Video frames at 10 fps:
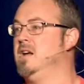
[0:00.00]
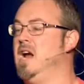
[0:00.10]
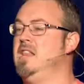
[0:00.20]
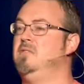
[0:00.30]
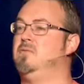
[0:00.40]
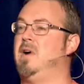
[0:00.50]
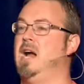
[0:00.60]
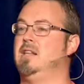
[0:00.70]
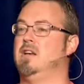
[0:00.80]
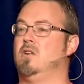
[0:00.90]
And then
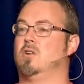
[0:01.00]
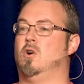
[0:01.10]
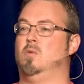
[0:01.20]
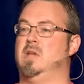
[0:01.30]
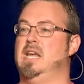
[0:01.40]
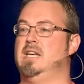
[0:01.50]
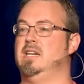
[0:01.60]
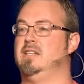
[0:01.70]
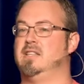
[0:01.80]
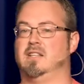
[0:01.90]
finally it all culminated
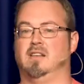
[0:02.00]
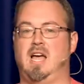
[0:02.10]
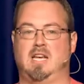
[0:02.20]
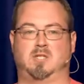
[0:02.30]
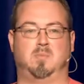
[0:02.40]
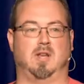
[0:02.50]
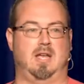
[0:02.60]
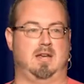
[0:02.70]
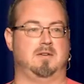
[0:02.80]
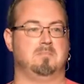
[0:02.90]
into the last plague.
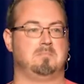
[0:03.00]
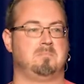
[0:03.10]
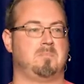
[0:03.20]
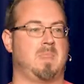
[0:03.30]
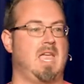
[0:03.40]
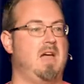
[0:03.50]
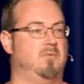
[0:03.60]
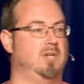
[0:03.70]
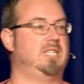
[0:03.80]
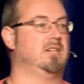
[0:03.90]

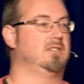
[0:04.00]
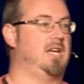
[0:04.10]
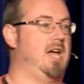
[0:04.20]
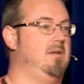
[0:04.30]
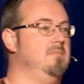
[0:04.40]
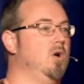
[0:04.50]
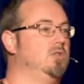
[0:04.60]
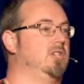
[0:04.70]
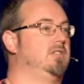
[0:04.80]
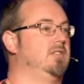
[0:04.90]
Every single time
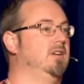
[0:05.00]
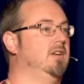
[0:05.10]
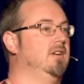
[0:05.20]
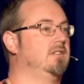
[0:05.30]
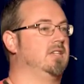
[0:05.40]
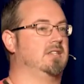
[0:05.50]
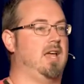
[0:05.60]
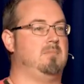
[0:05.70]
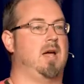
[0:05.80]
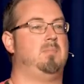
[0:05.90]
Moses says,
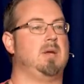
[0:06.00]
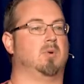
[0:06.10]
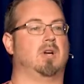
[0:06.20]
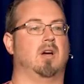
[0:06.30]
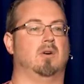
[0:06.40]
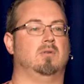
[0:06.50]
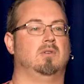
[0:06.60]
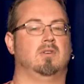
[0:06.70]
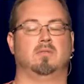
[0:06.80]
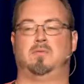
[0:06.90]
let my people go.
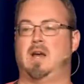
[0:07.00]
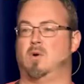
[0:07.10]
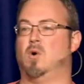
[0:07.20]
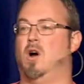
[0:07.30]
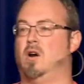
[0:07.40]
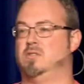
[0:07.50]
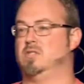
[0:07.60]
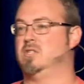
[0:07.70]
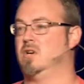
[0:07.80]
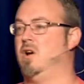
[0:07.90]
Pharaoh hardens
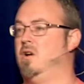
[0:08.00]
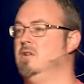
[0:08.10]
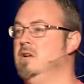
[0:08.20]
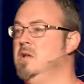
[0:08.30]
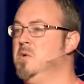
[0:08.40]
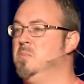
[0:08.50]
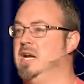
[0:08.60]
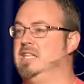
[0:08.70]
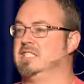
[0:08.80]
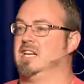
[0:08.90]
his heart. But
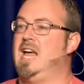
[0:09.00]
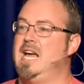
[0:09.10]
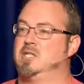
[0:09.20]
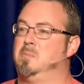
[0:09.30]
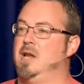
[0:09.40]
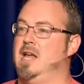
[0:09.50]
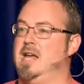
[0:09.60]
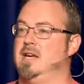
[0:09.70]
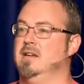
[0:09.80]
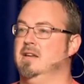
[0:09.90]
at this last
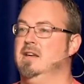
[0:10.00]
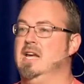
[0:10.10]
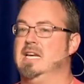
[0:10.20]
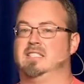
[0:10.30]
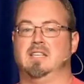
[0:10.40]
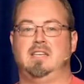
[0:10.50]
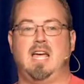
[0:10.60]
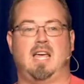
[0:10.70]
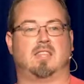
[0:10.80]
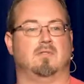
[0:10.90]
plague, it's the
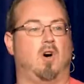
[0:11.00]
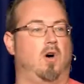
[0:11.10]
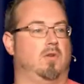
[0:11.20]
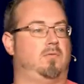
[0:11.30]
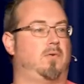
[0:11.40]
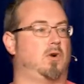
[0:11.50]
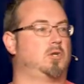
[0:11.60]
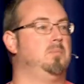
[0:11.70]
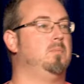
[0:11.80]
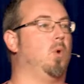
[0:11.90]
death of all the
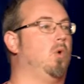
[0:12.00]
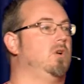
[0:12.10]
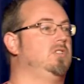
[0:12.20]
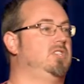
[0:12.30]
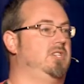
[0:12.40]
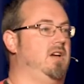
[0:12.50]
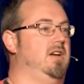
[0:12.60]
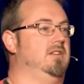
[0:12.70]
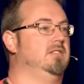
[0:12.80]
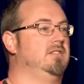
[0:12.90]
firstborn
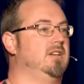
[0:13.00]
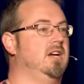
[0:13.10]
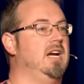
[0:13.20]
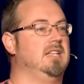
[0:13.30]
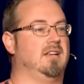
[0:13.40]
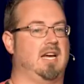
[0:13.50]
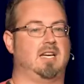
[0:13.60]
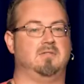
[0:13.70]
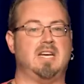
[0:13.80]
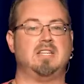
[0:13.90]
sons in the land
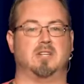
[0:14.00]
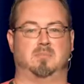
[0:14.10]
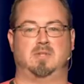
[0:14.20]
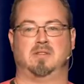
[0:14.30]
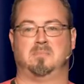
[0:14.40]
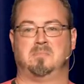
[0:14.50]
of Egypt.